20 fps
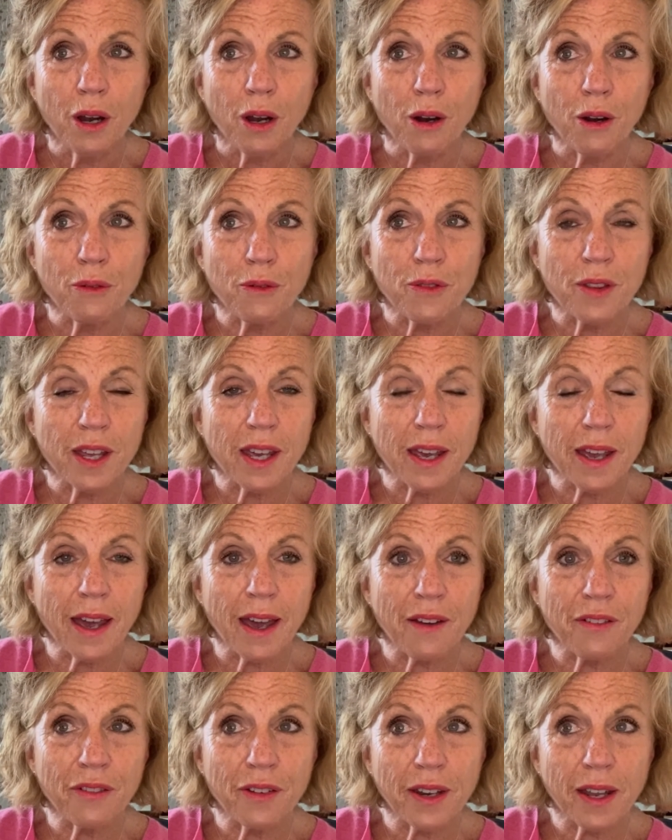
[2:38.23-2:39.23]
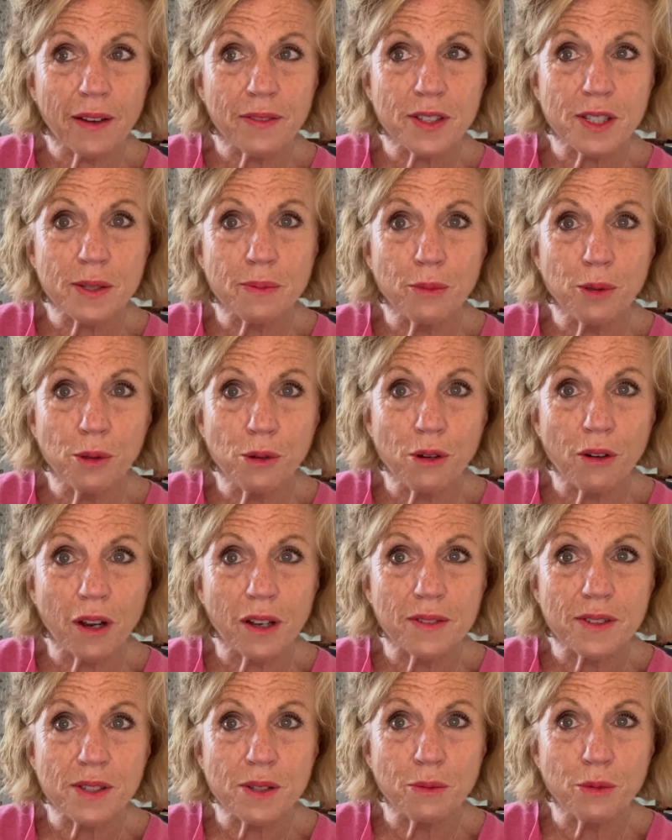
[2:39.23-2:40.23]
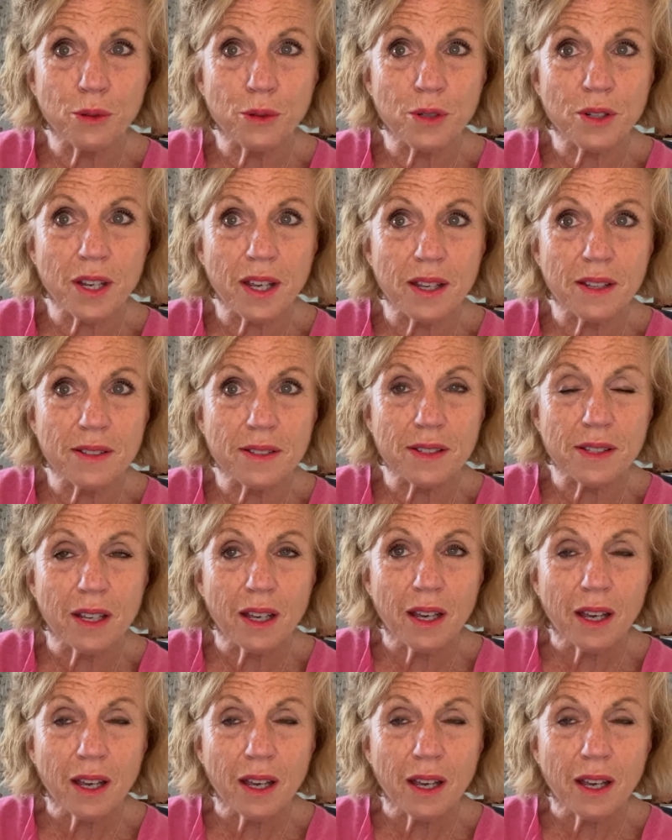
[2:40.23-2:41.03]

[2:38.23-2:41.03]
of the FNF Small Grants awardees.